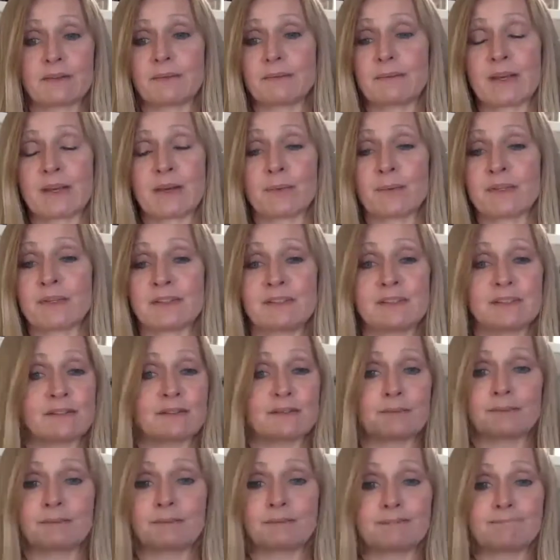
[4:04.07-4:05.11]
it was
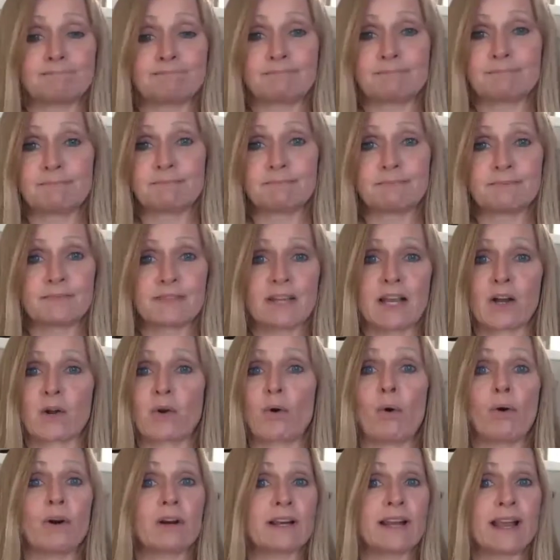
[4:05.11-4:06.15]
a
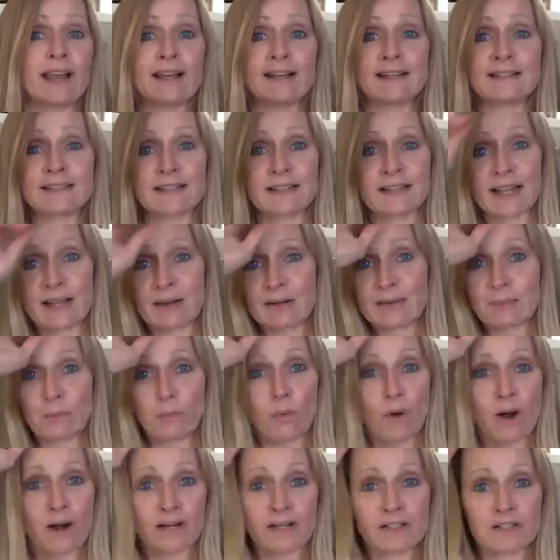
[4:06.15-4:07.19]
court case and they
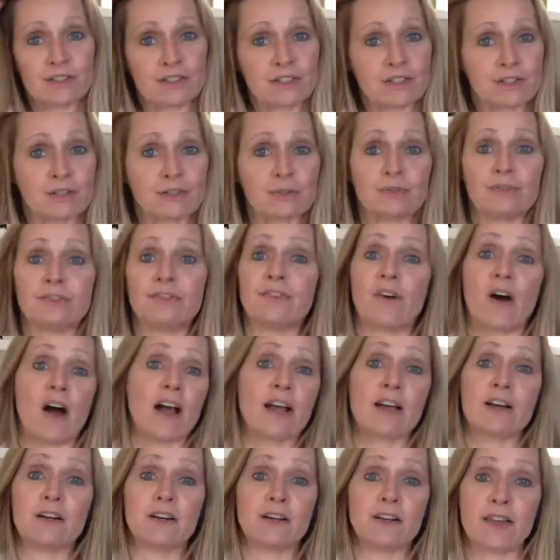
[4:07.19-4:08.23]
wanted to
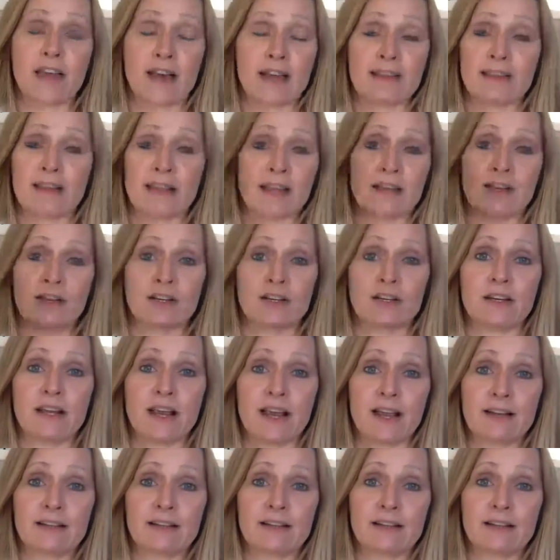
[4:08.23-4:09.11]
file that they could